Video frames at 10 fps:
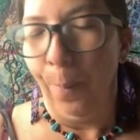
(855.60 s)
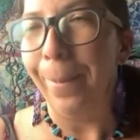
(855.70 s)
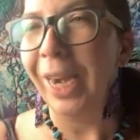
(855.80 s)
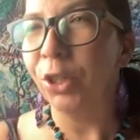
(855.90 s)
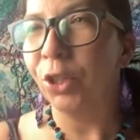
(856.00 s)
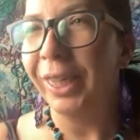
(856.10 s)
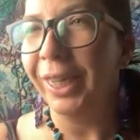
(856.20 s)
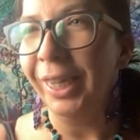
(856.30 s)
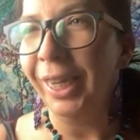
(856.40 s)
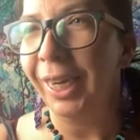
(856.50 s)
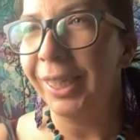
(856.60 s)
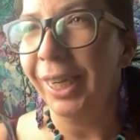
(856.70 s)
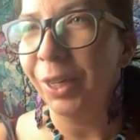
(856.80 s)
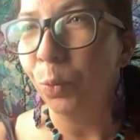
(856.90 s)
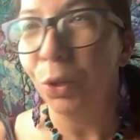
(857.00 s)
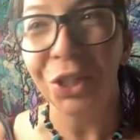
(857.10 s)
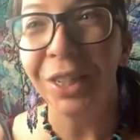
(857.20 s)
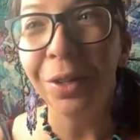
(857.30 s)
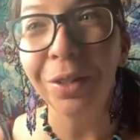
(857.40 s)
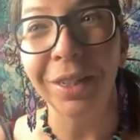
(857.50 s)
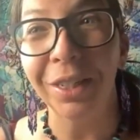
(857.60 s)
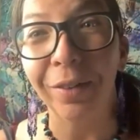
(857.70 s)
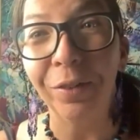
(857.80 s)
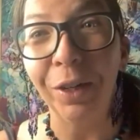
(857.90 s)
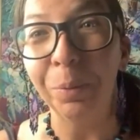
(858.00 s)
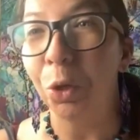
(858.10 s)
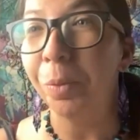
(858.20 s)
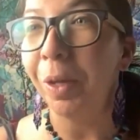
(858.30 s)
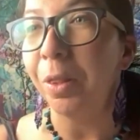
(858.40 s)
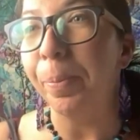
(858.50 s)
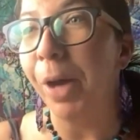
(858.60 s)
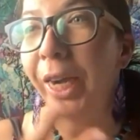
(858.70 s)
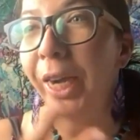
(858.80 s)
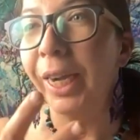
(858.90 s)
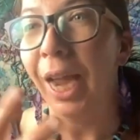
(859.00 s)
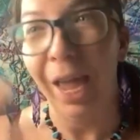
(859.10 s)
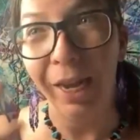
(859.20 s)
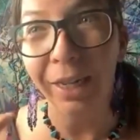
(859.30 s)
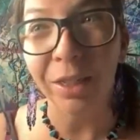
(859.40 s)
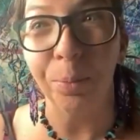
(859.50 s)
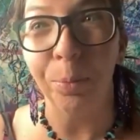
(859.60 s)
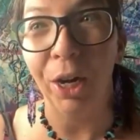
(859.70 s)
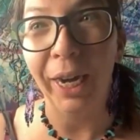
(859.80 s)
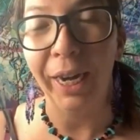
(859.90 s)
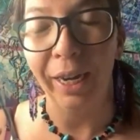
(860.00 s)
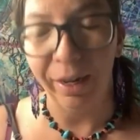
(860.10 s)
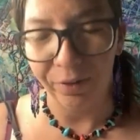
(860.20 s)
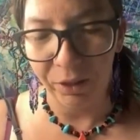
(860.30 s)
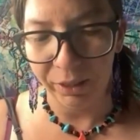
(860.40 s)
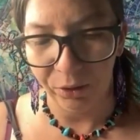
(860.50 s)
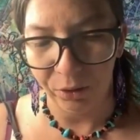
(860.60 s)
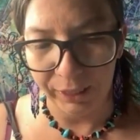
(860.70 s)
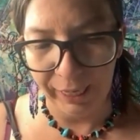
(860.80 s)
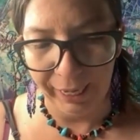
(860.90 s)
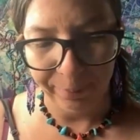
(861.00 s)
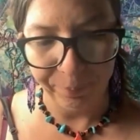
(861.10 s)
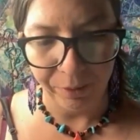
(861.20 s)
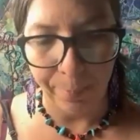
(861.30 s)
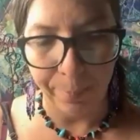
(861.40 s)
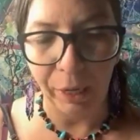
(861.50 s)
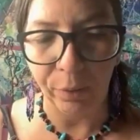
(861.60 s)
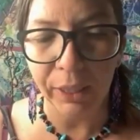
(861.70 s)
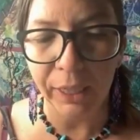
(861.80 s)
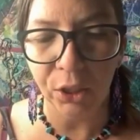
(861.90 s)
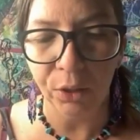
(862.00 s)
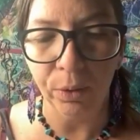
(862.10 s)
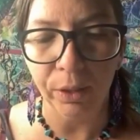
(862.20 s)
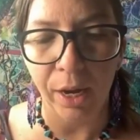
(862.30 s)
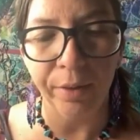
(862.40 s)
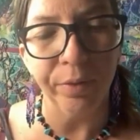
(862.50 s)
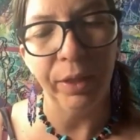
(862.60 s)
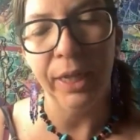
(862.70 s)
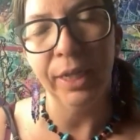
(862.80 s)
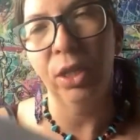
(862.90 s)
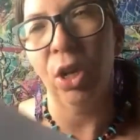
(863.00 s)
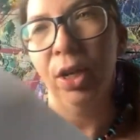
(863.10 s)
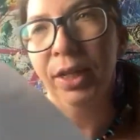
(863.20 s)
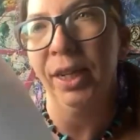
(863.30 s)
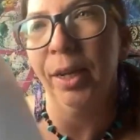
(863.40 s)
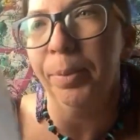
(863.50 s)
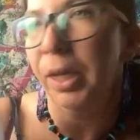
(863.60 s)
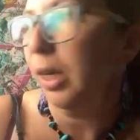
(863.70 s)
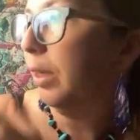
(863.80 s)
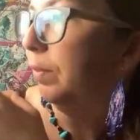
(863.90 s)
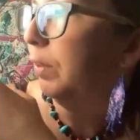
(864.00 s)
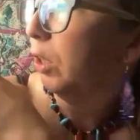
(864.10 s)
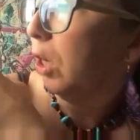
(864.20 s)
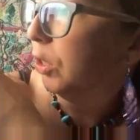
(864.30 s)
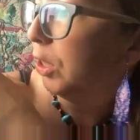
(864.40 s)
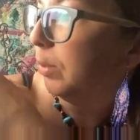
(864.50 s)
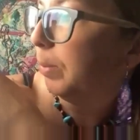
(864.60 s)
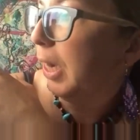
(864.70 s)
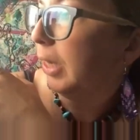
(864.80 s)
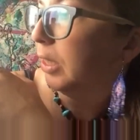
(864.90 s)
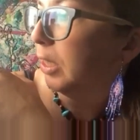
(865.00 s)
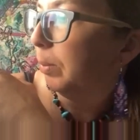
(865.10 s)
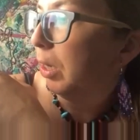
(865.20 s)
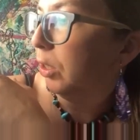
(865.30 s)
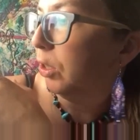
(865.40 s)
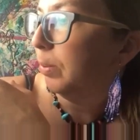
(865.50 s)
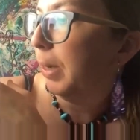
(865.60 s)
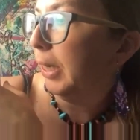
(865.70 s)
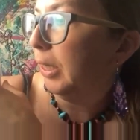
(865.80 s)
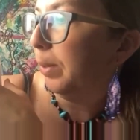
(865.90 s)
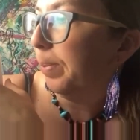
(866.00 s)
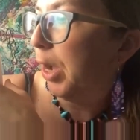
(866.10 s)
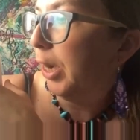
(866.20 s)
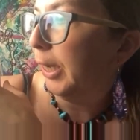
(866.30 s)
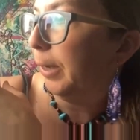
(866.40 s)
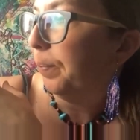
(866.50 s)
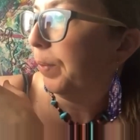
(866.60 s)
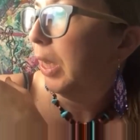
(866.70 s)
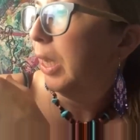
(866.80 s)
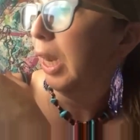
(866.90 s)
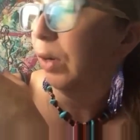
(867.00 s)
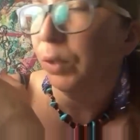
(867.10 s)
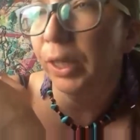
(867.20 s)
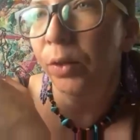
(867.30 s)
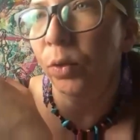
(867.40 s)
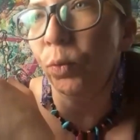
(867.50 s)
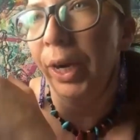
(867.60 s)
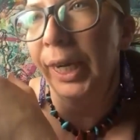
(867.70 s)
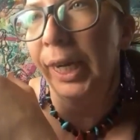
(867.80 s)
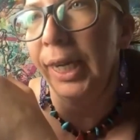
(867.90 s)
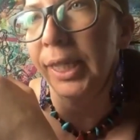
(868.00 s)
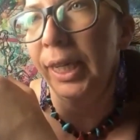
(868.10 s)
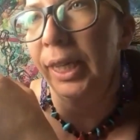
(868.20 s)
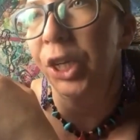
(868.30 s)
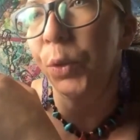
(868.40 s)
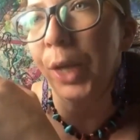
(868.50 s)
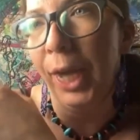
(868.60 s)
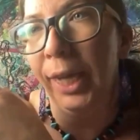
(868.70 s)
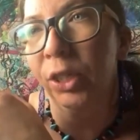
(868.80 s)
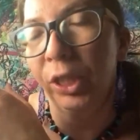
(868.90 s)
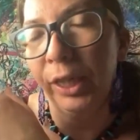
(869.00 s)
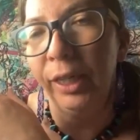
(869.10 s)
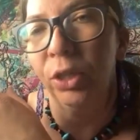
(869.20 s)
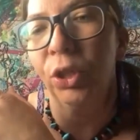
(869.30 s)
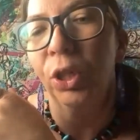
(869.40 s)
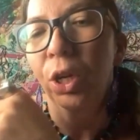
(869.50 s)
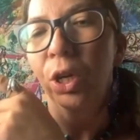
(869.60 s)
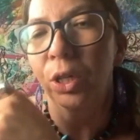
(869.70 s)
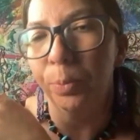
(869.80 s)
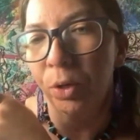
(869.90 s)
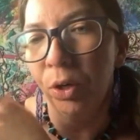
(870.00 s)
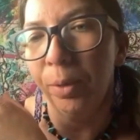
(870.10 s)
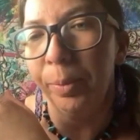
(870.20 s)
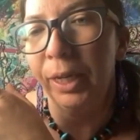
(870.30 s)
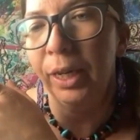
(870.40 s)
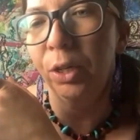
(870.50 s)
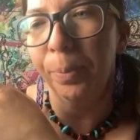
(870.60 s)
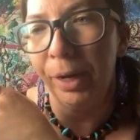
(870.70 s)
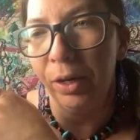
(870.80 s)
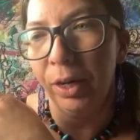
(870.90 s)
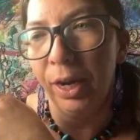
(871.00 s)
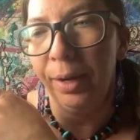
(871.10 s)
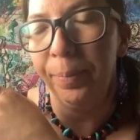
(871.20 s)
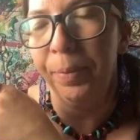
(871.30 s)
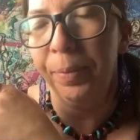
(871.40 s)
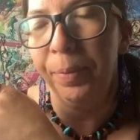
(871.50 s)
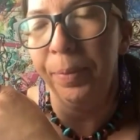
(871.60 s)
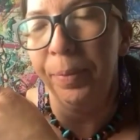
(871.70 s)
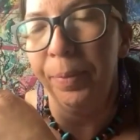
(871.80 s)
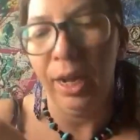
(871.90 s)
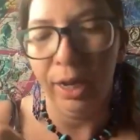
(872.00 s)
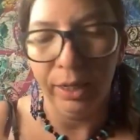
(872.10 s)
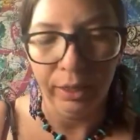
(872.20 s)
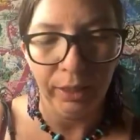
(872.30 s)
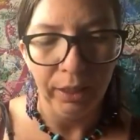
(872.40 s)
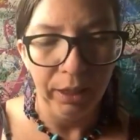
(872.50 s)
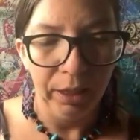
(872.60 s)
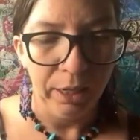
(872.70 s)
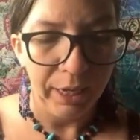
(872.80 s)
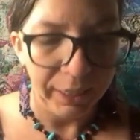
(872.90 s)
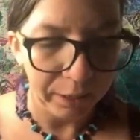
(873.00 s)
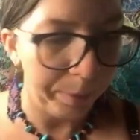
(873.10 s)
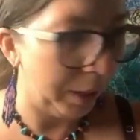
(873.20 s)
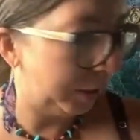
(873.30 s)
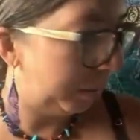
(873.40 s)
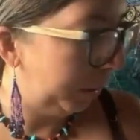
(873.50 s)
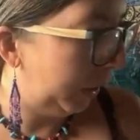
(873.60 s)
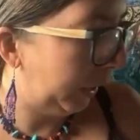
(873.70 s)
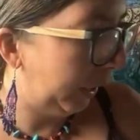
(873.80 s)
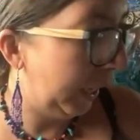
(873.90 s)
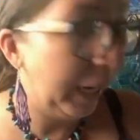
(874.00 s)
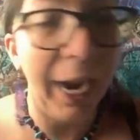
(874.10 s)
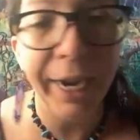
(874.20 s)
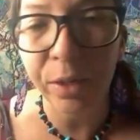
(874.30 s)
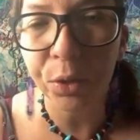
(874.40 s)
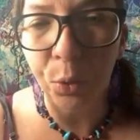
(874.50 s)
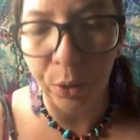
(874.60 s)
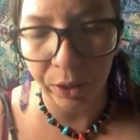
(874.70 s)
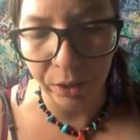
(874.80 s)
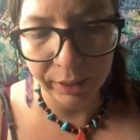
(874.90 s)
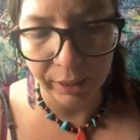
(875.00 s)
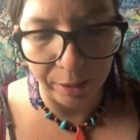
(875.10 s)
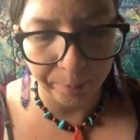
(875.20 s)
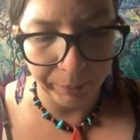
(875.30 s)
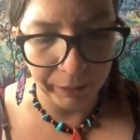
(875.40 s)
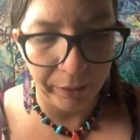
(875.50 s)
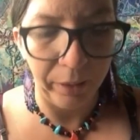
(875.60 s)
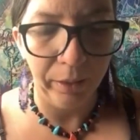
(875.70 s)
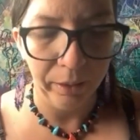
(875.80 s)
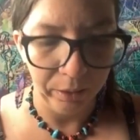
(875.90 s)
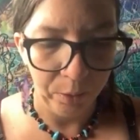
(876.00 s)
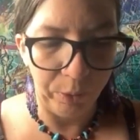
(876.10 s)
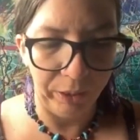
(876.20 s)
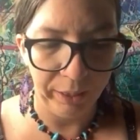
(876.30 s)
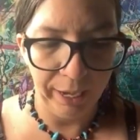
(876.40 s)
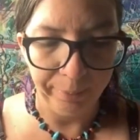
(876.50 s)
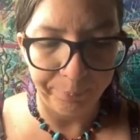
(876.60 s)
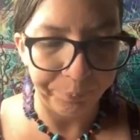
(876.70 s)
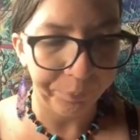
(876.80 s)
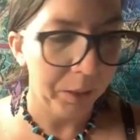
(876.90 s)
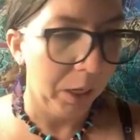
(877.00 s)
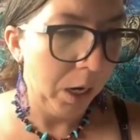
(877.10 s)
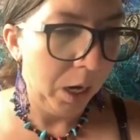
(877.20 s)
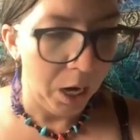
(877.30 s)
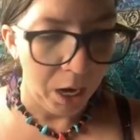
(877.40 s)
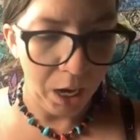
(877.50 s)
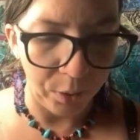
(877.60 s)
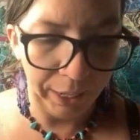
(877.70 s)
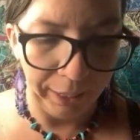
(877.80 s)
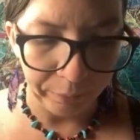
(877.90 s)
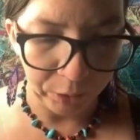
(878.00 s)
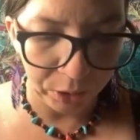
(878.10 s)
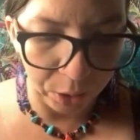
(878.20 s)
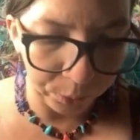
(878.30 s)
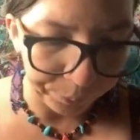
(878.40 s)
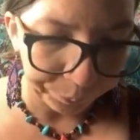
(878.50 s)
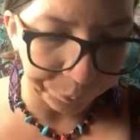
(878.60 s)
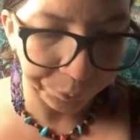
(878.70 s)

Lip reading: majorly connected. And we're still discovering more about the body and the brain every single day. But I really do love this concept of the conscious mind, the subconscious mind, and the body, and really recognizing that you can change your programming and your paradigm. And it's a possibility. And I use oils to help me with that. Okay, so